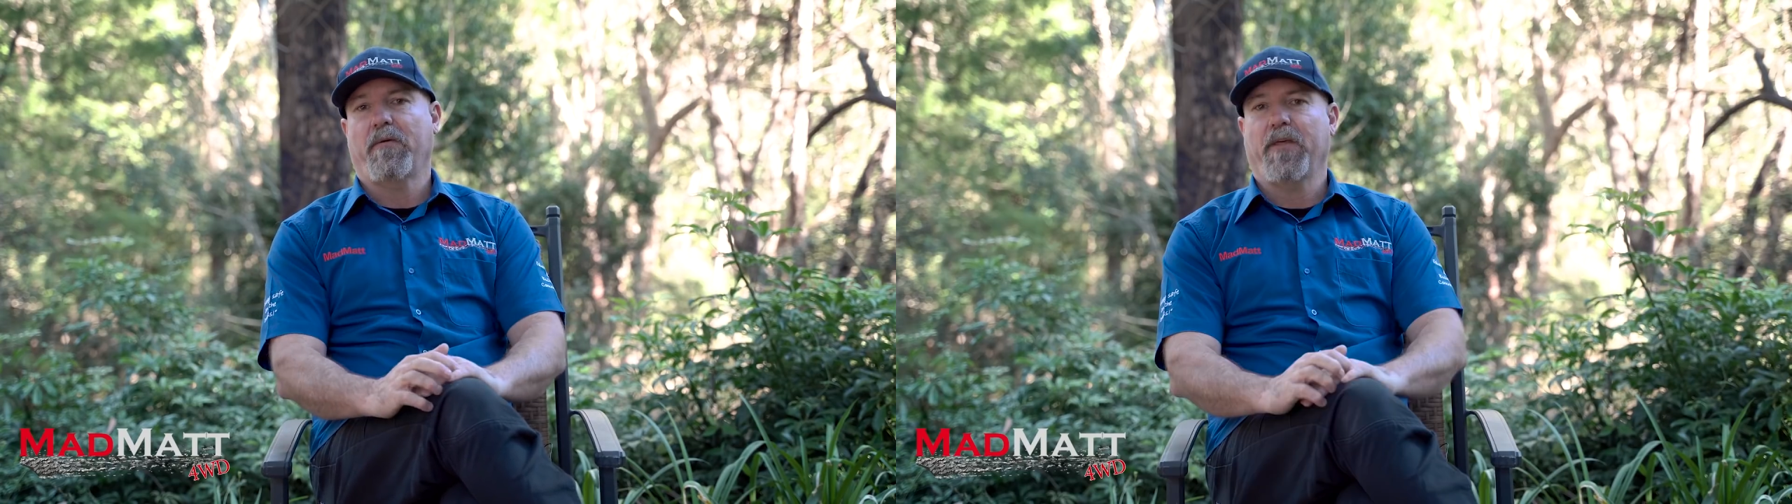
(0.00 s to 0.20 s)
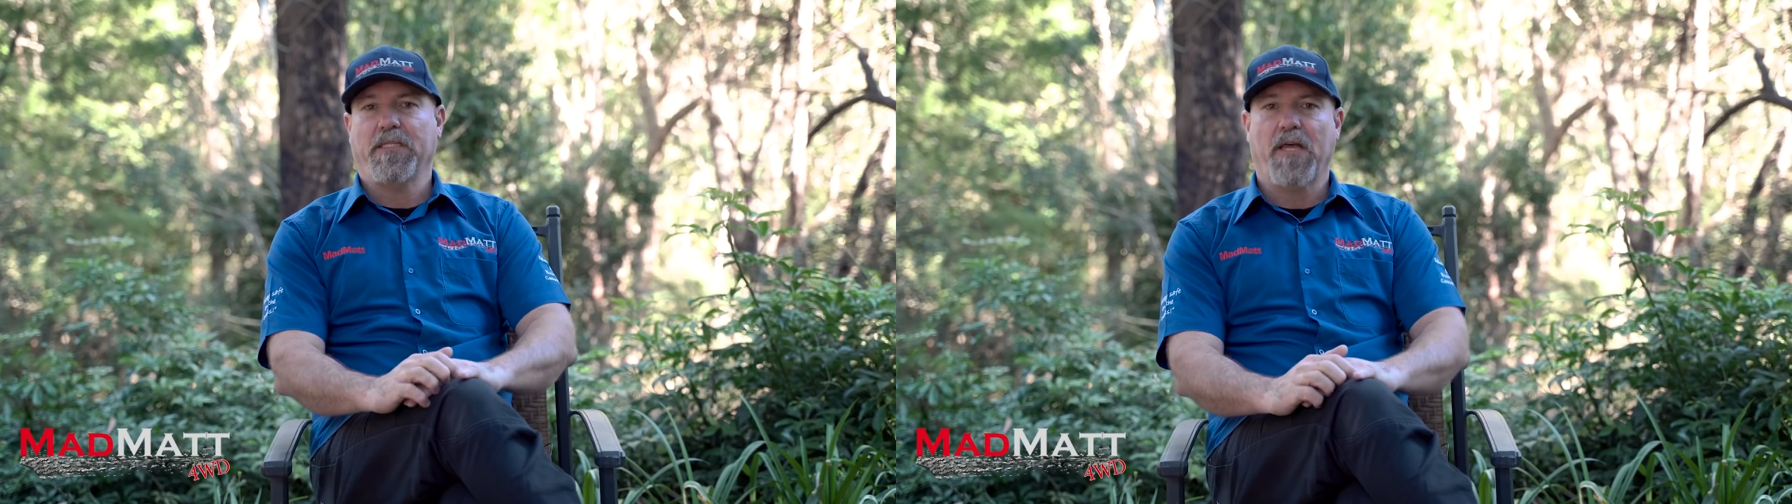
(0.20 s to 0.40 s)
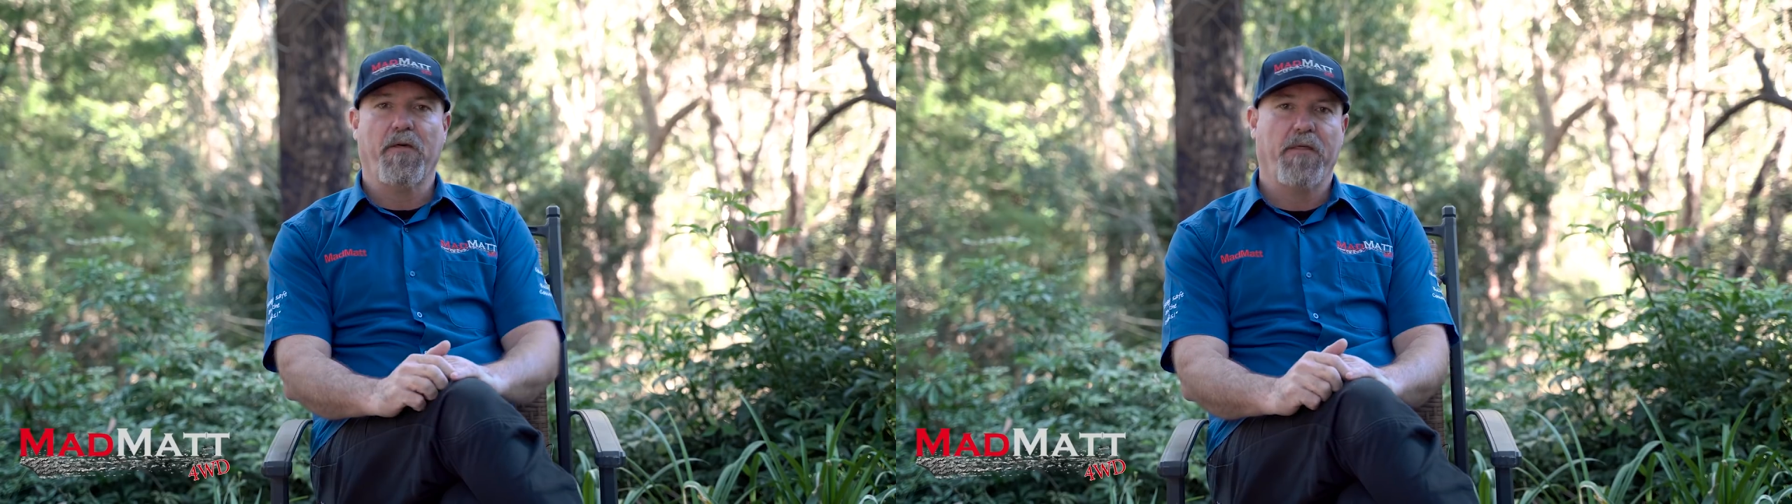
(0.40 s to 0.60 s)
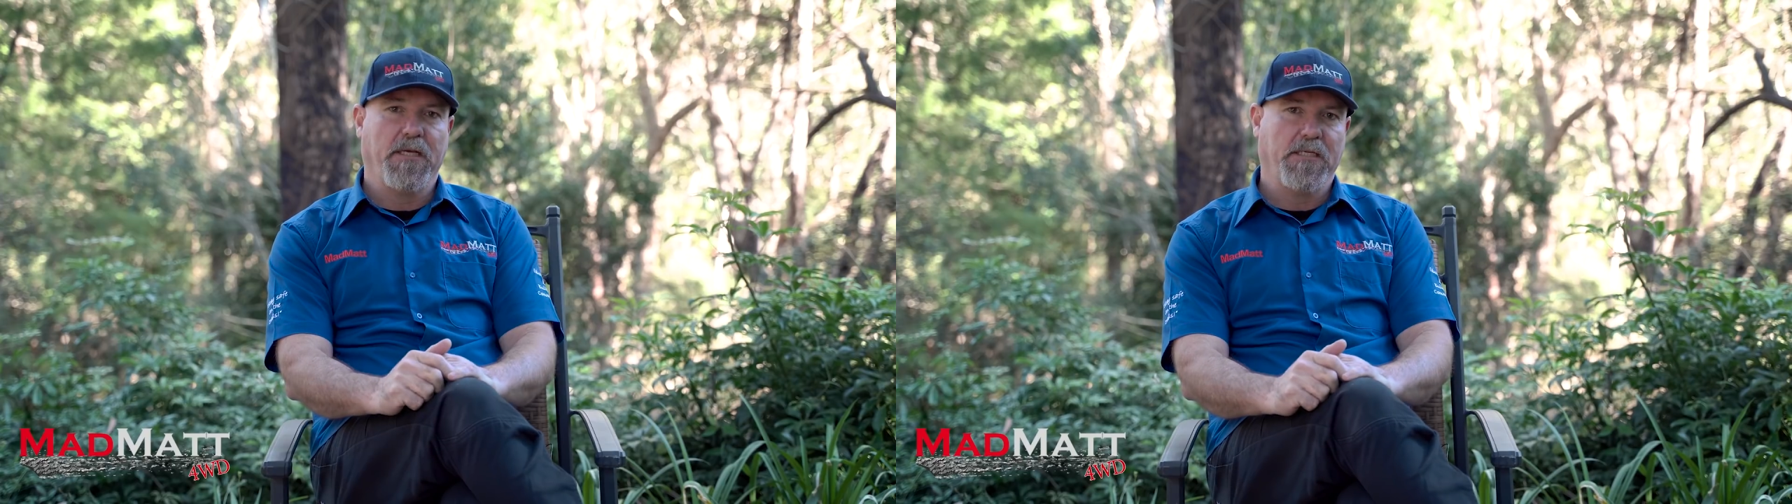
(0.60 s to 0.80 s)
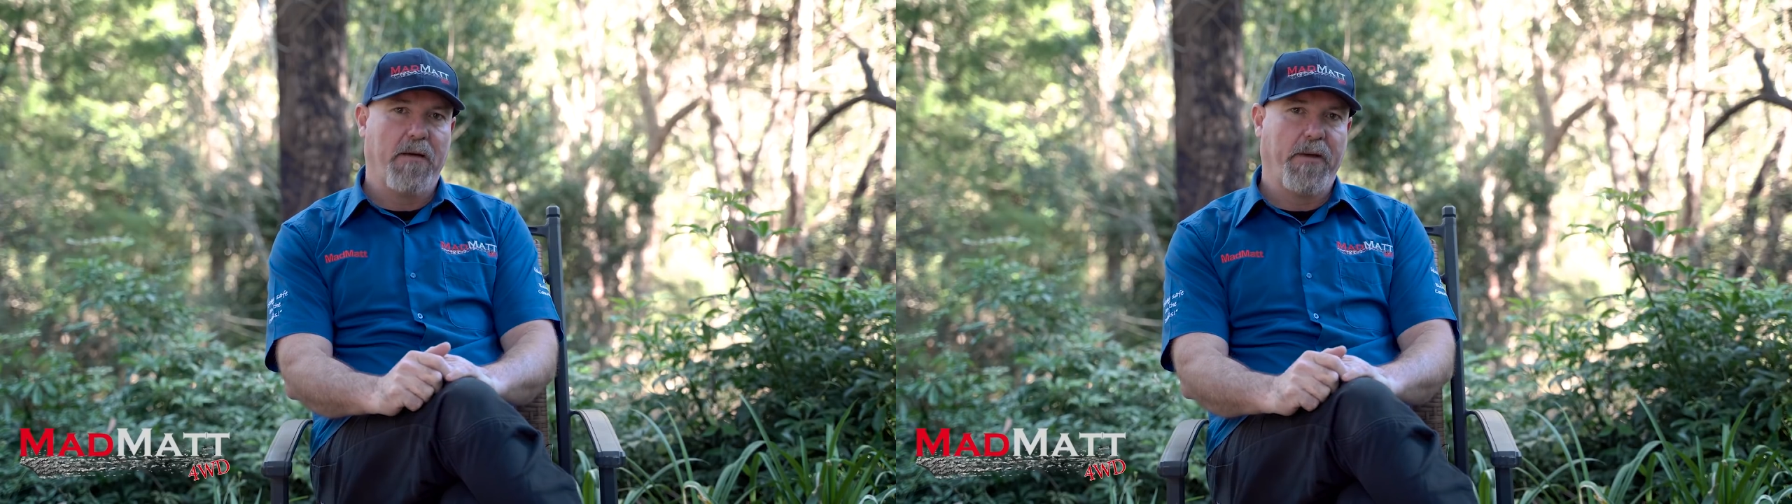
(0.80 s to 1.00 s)
of these other
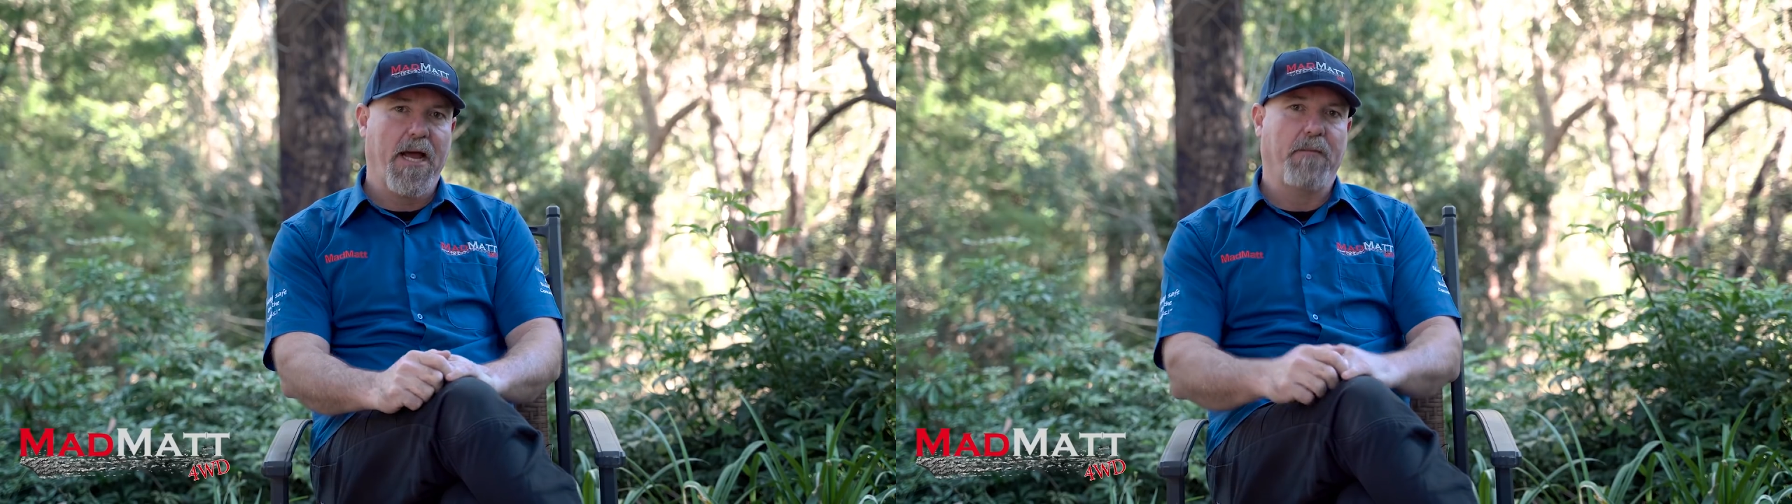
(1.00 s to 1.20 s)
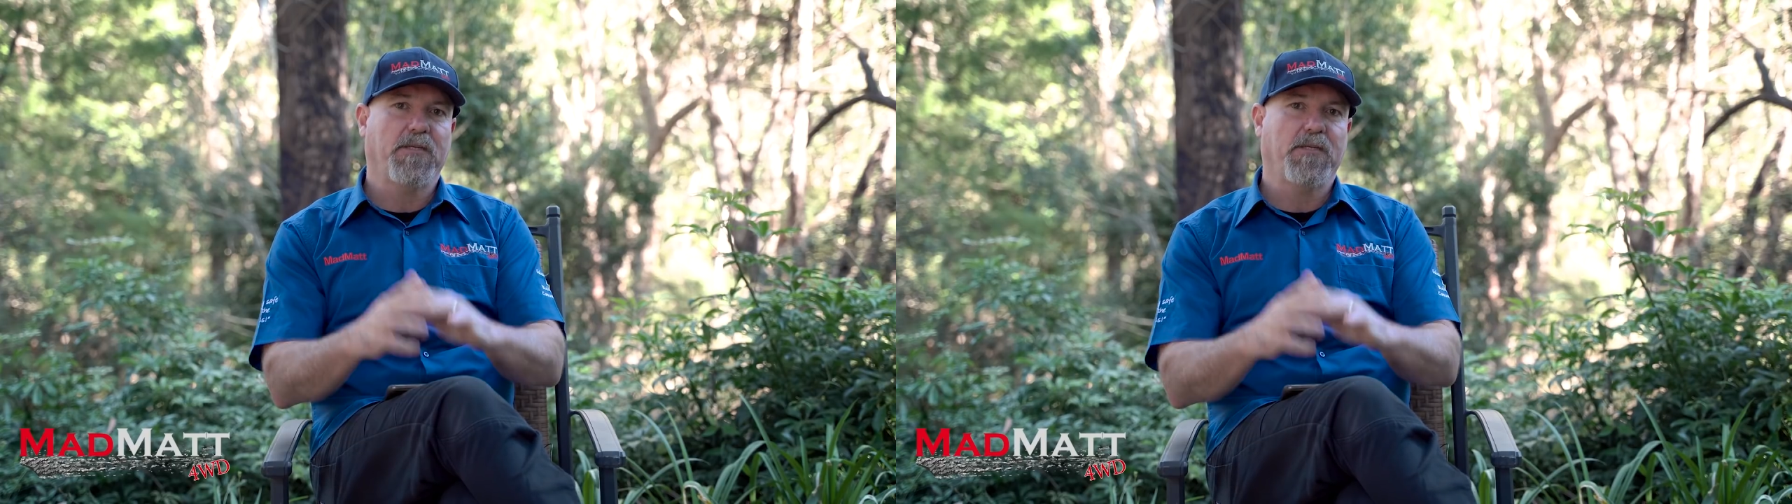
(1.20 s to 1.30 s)
things coming up.